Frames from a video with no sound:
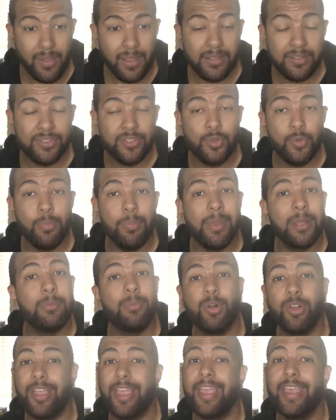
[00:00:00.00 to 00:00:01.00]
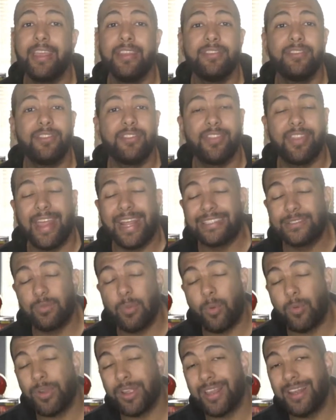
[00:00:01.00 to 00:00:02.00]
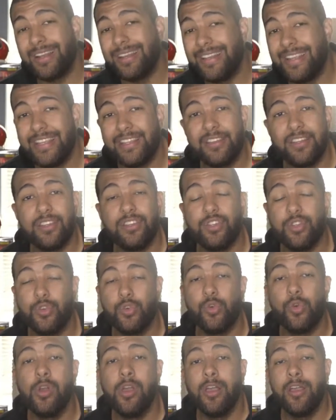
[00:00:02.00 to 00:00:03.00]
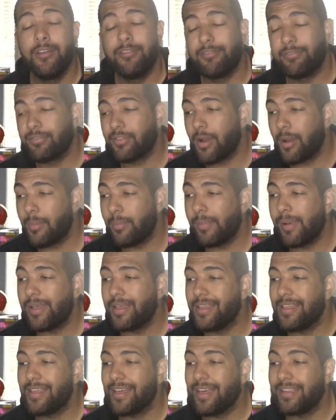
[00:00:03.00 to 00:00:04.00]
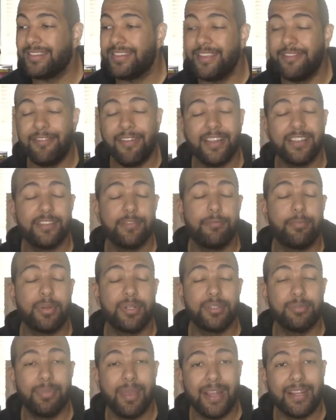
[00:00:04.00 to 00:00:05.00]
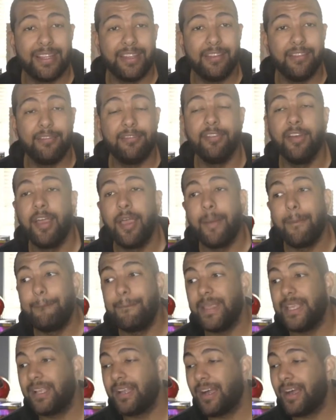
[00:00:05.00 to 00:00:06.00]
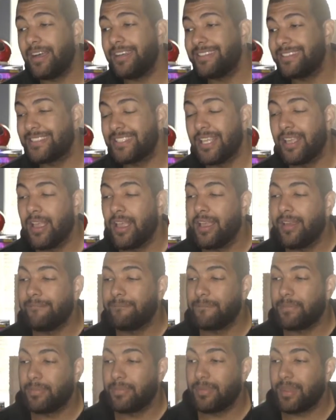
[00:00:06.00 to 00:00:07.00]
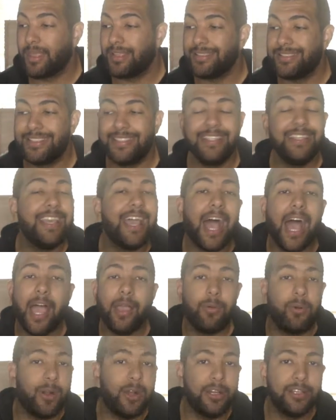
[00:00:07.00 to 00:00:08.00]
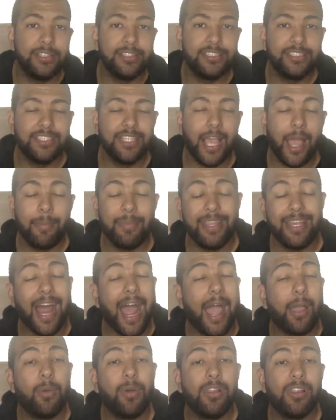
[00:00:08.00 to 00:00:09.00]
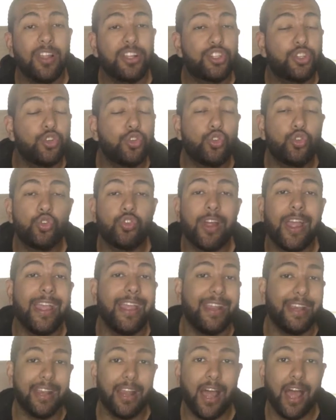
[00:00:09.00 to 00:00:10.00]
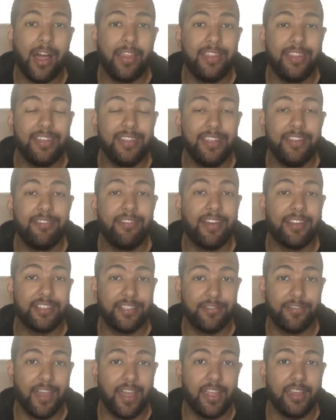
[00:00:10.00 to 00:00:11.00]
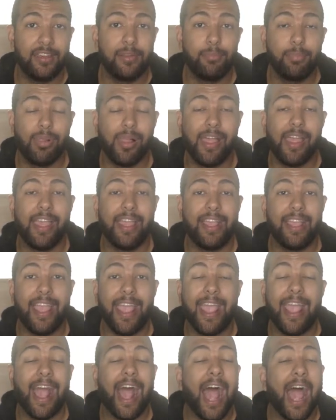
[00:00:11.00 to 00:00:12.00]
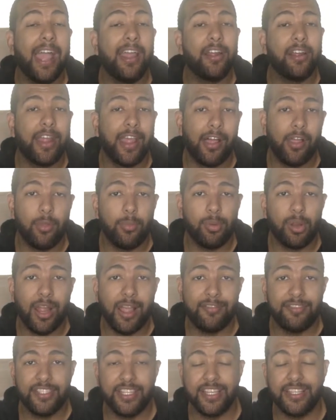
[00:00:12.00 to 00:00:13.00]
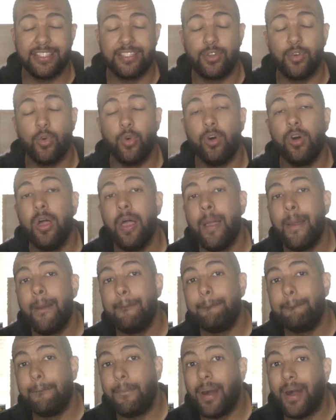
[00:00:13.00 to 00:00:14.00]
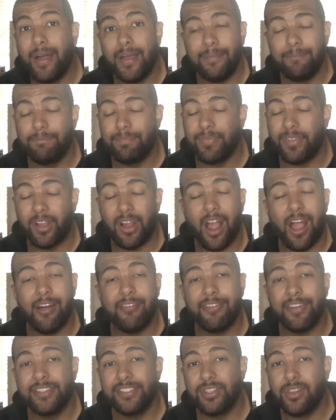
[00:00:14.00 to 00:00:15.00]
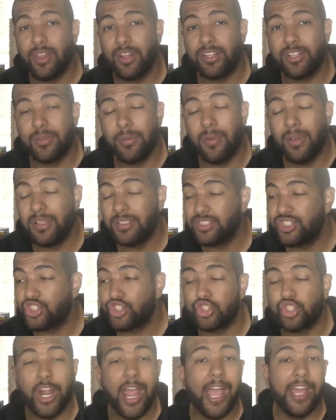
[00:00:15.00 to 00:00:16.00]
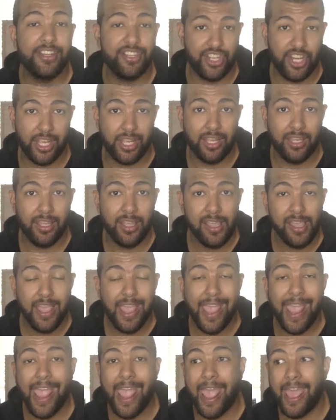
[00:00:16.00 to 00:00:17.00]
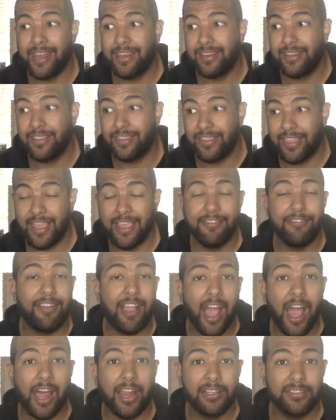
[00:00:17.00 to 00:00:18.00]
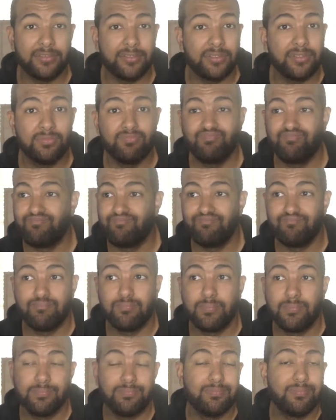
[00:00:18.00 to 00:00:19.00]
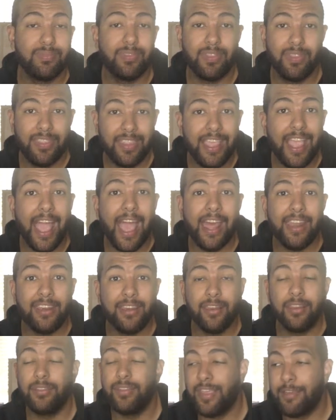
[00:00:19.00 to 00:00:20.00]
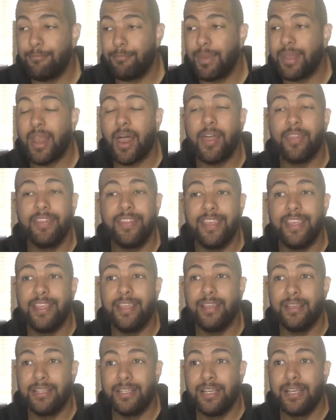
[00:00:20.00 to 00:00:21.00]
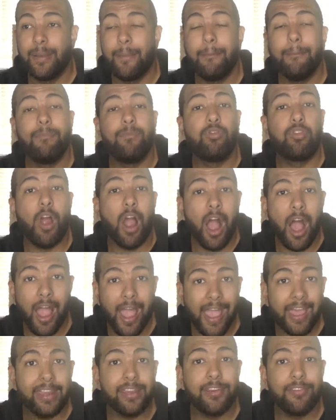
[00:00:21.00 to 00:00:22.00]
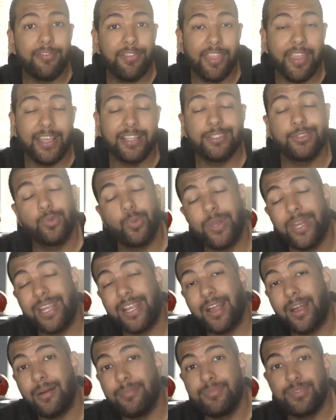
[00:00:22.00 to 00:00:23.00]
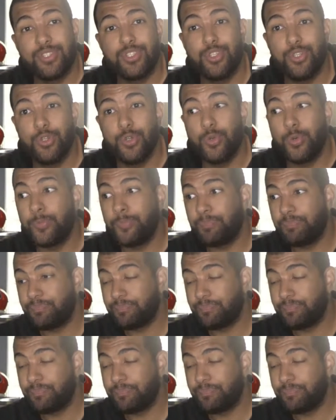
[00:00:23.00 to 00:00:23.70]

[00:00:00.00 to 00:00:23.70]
to minimal gains. That's what we're going to need to do from a defensive perspective, because see Iowa. Iowa looked great on the defensive end playing a higher caliber FCS school, but their offense looked tragic. And they've been on the raw end of things when it comes to